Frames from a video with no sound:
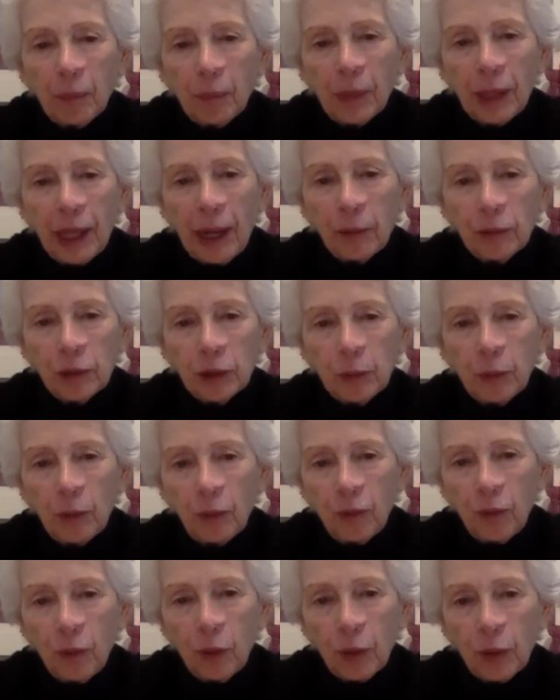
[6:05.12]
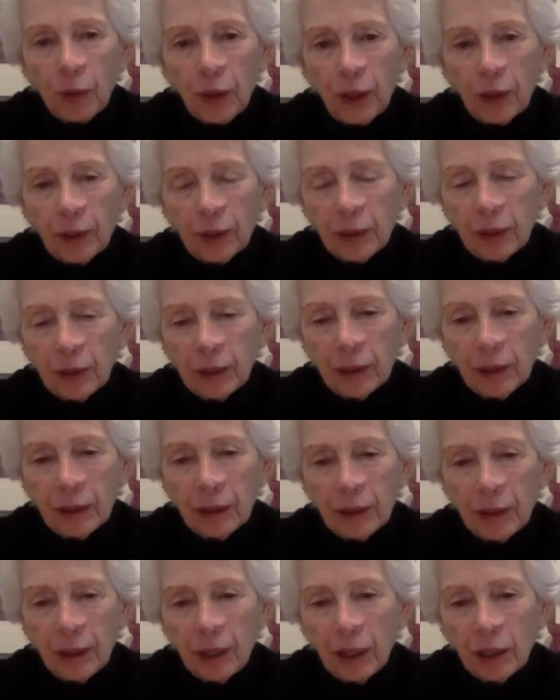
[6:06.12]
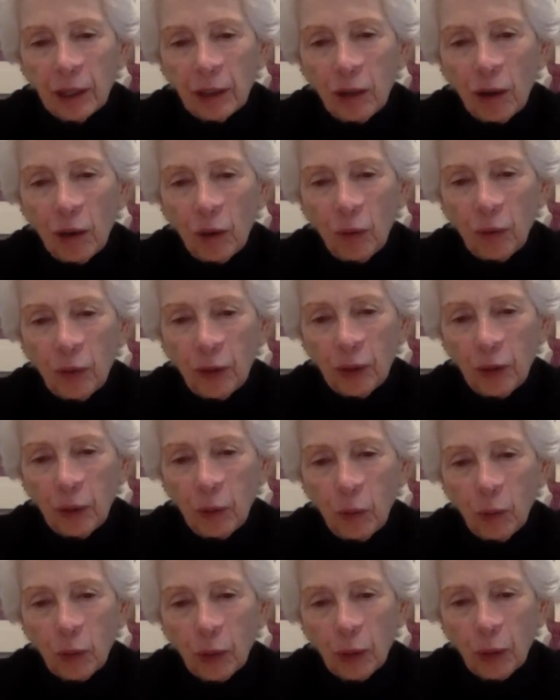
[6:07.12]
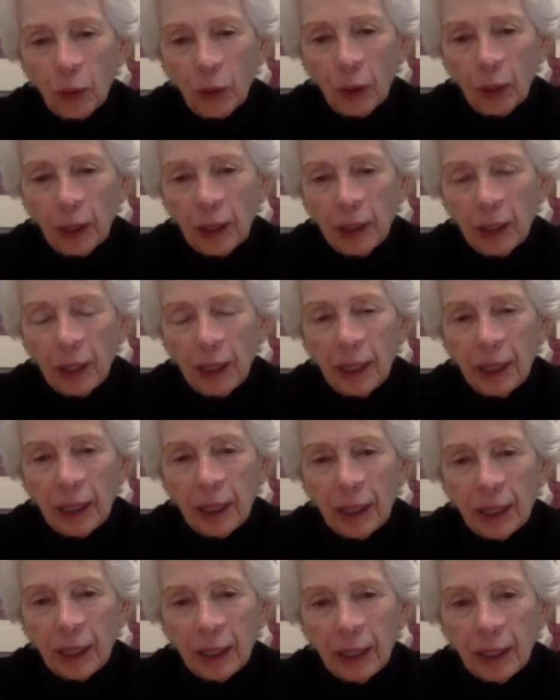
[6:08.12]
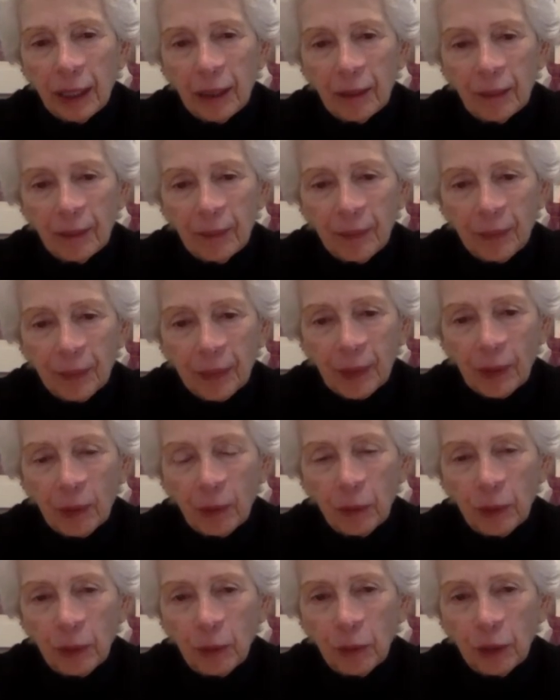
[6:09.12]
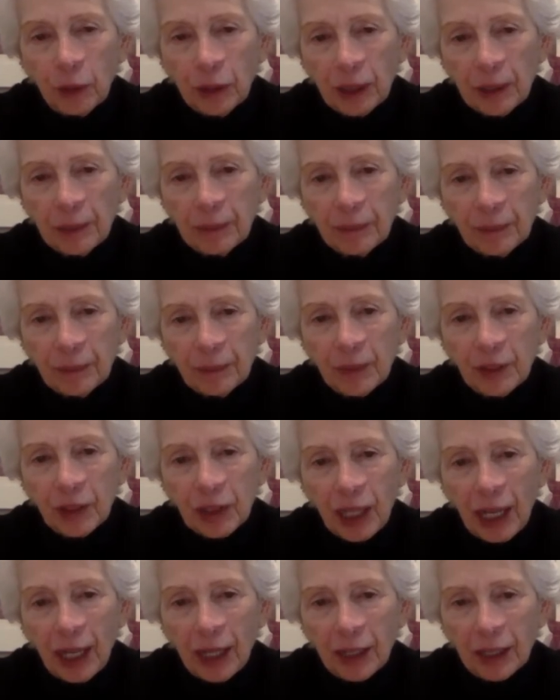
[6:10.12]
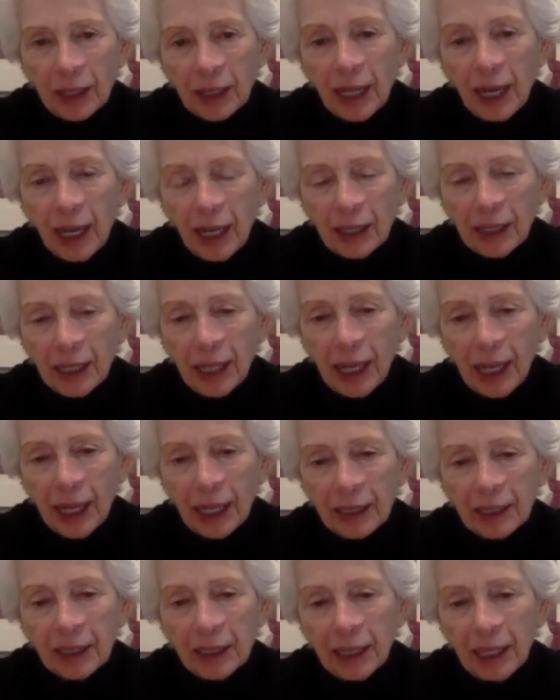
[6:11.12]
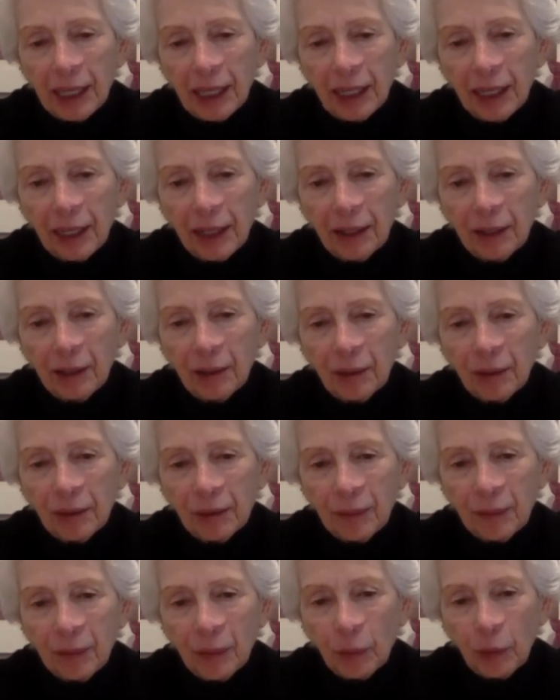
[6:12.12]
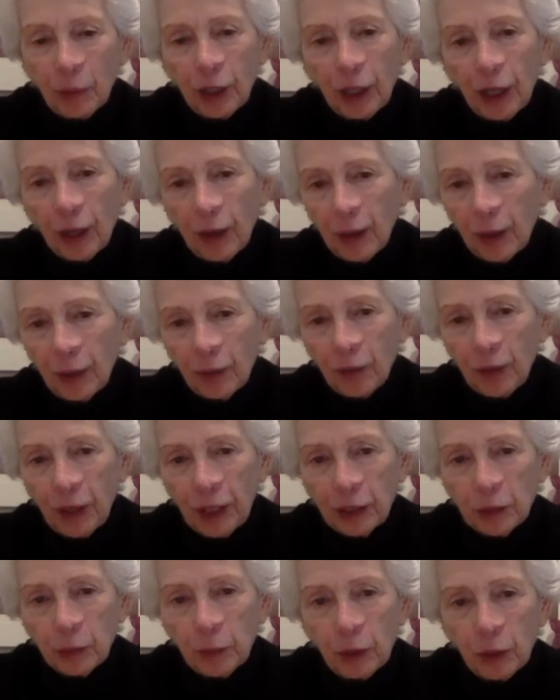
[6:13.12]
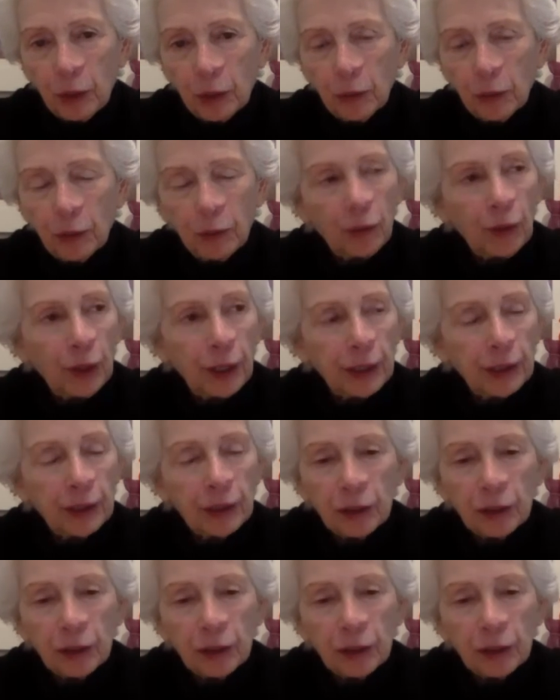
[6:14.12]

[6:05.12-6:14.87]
that was before the COVID world, um, we would stay in contact. And we are on Facebook. We're friends.